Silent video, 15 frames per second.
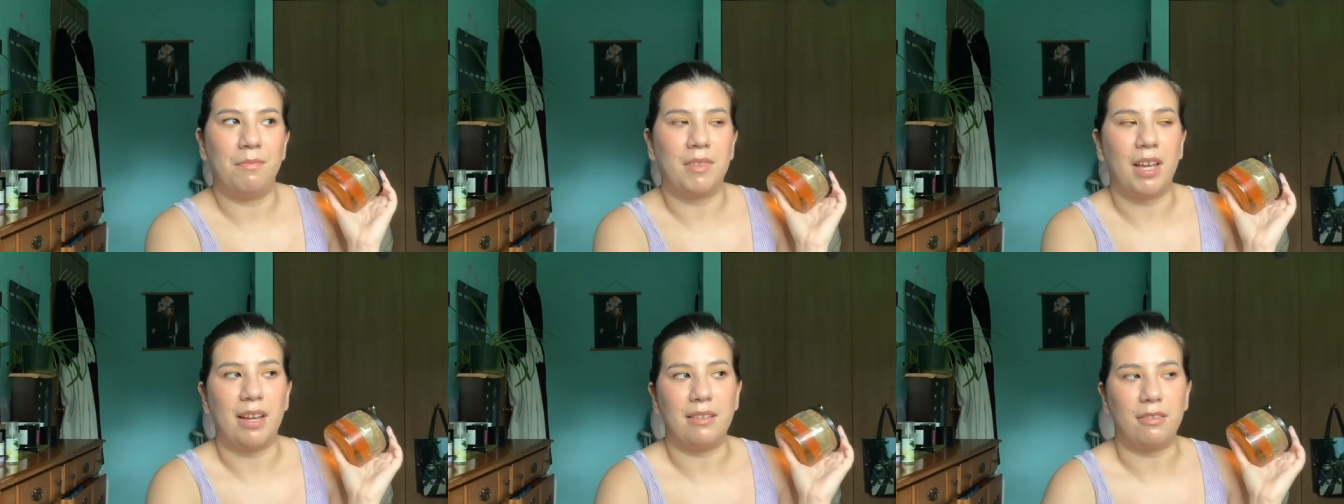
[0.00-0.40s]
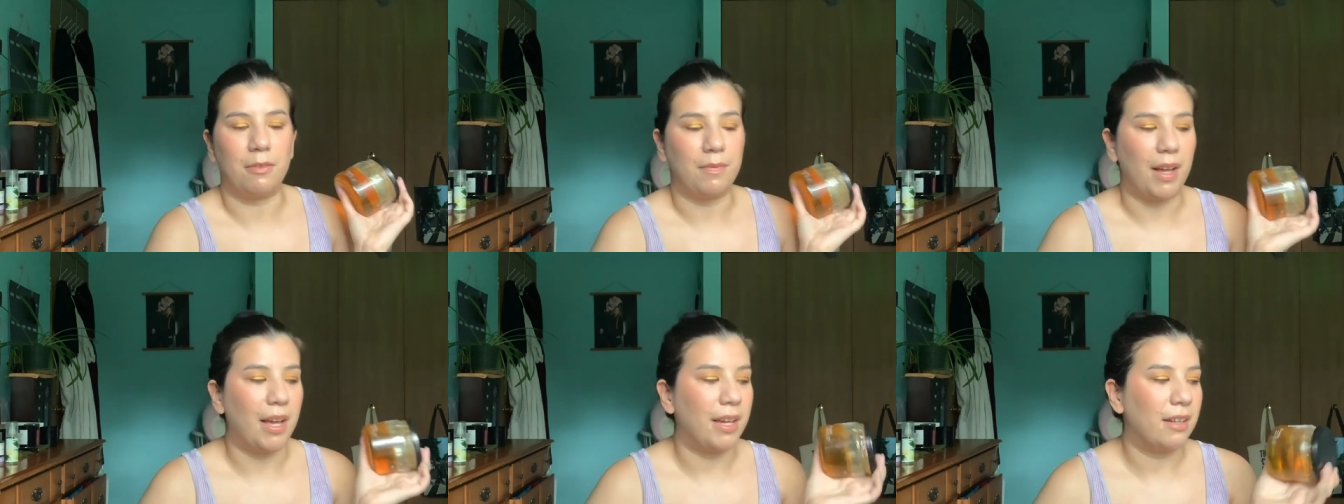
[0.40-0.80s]
thighs are
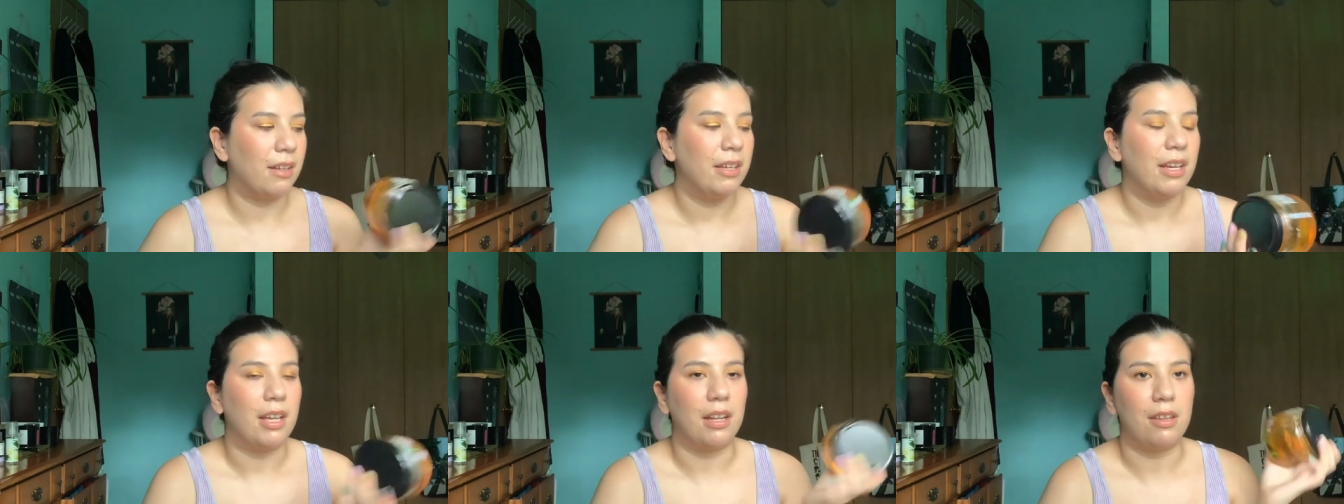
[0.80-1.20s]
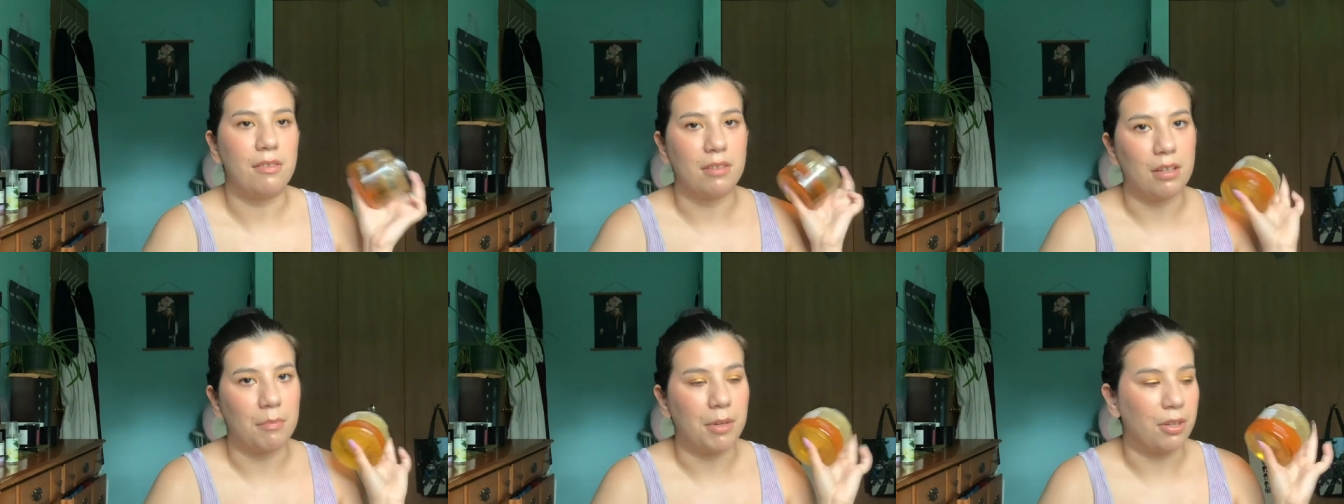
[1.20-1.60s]
fine, and I use
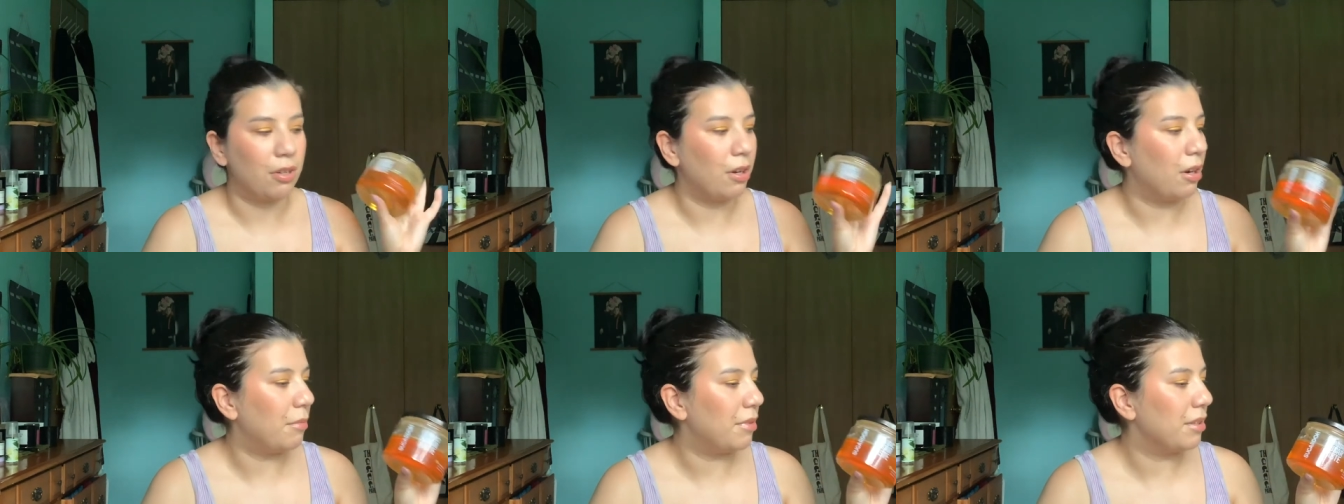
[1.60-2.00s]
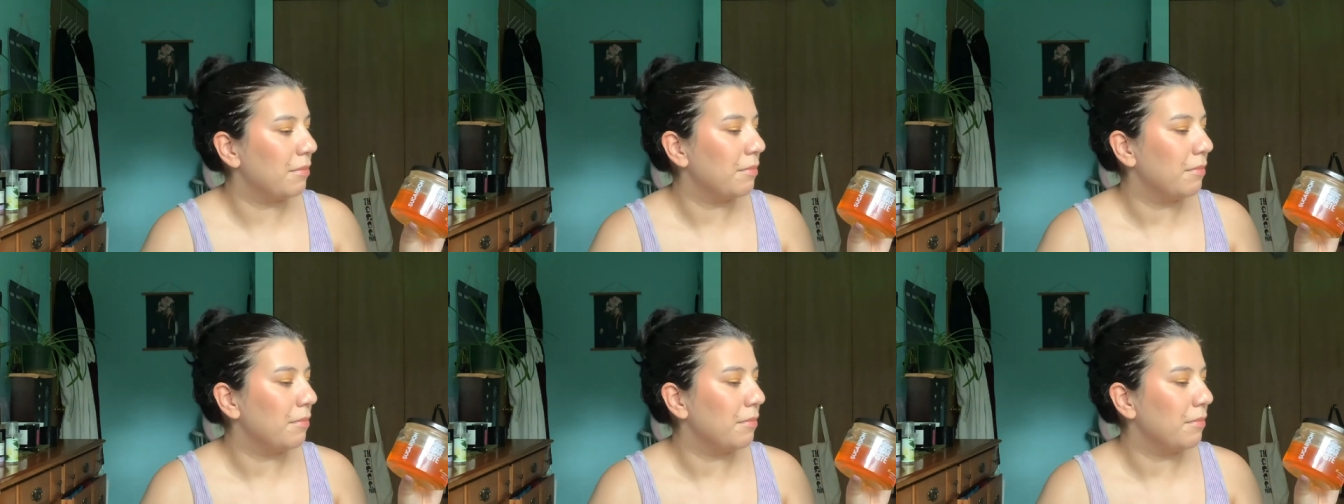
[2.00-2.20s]
it on my underarms.